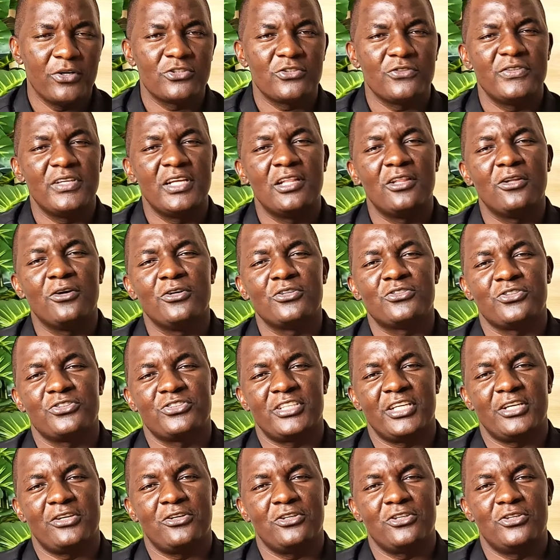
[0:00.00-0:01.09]
of the low
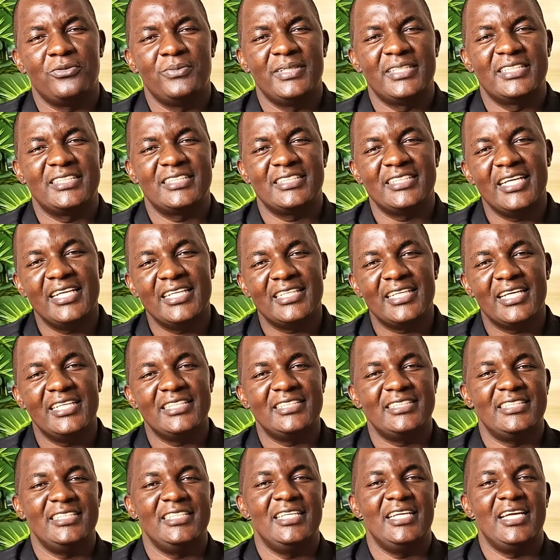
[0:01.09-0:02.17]
socioeconomic
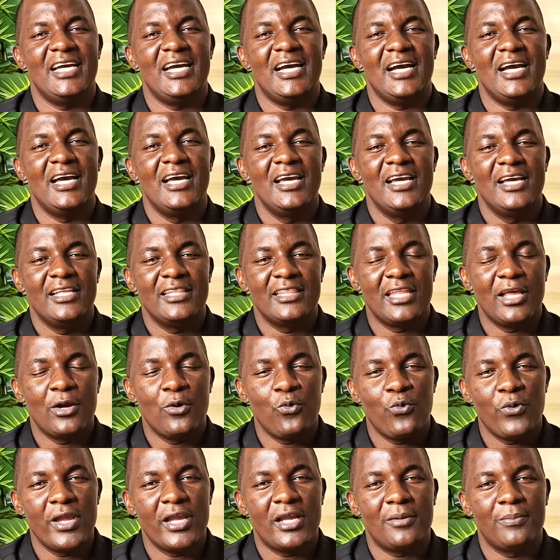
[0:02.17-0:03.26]
status here, the
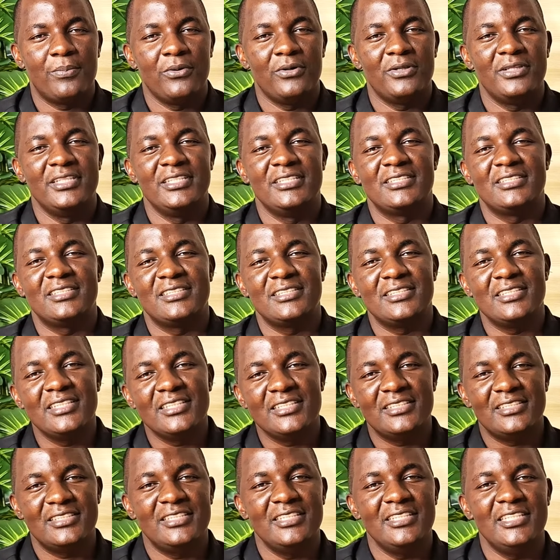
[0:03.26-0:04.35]
weak police
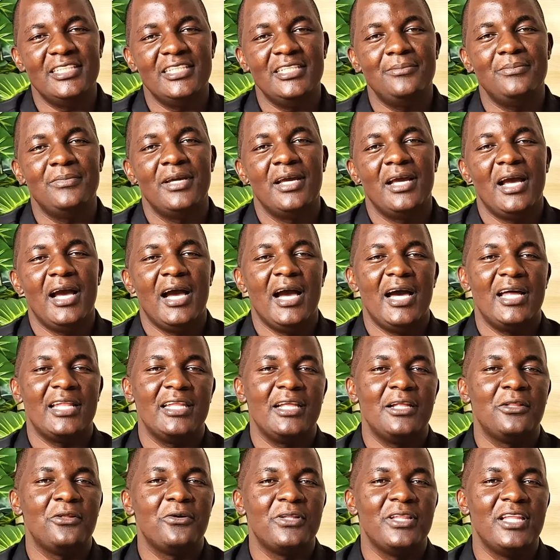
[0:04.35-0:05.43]
system, and
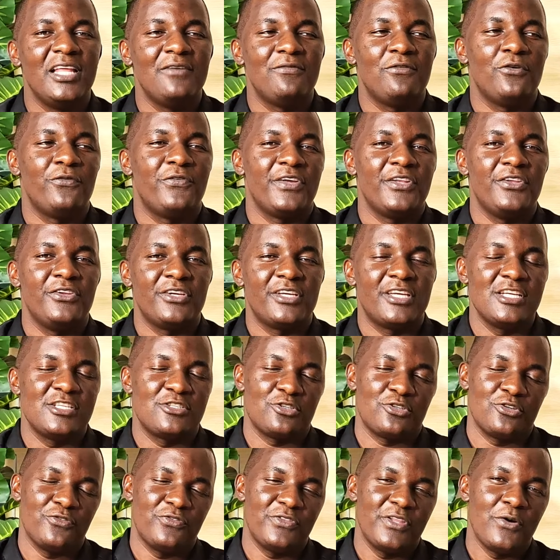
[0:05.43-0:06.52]
the low level of
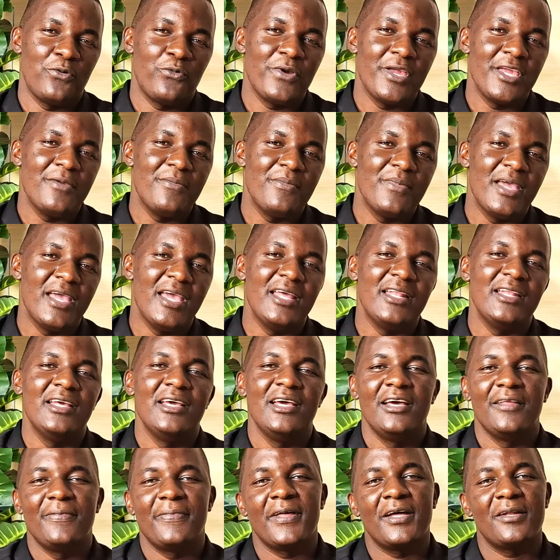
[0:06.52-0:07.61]
education of the women
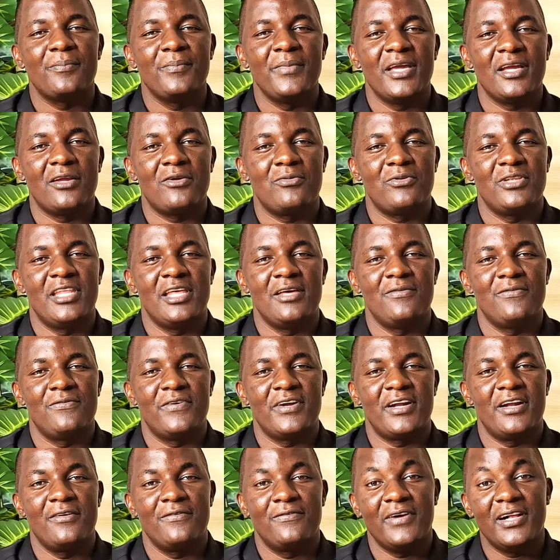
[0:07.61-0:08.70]
that make them
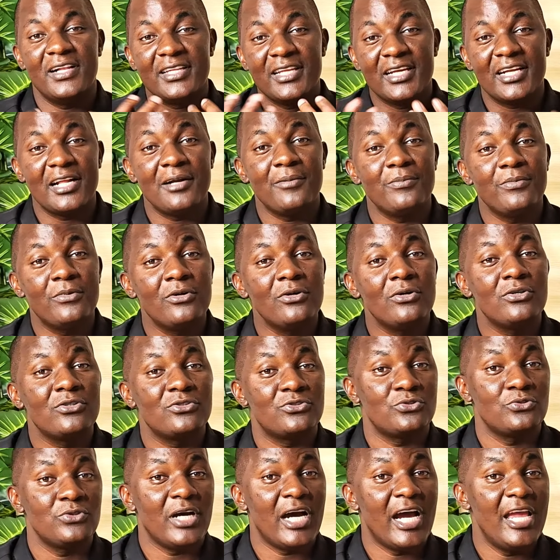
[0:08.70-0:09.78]
very vulnerable
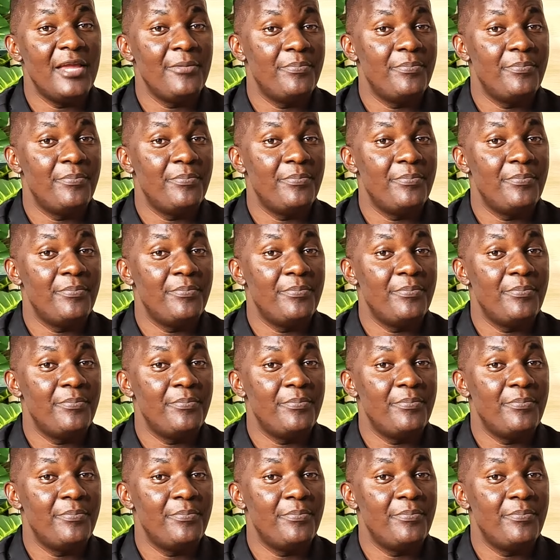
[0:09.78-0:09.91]
to